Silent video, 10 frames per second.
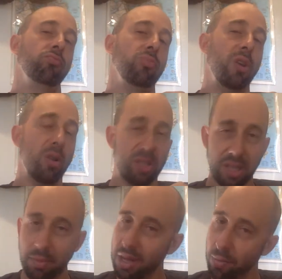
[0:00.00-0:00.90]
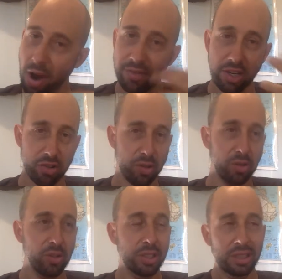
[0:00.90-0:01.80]
There are some
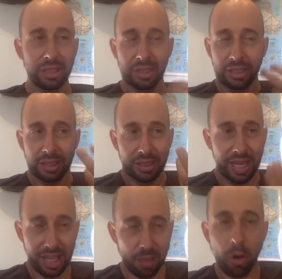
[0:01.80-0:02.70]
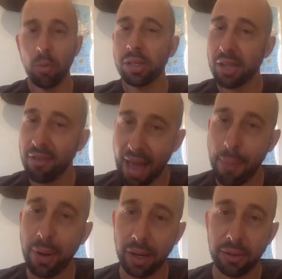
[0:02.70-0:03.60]
improvisational, in the moment stuff
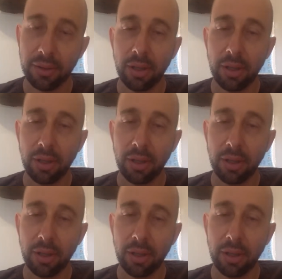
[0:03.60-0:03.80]
happening,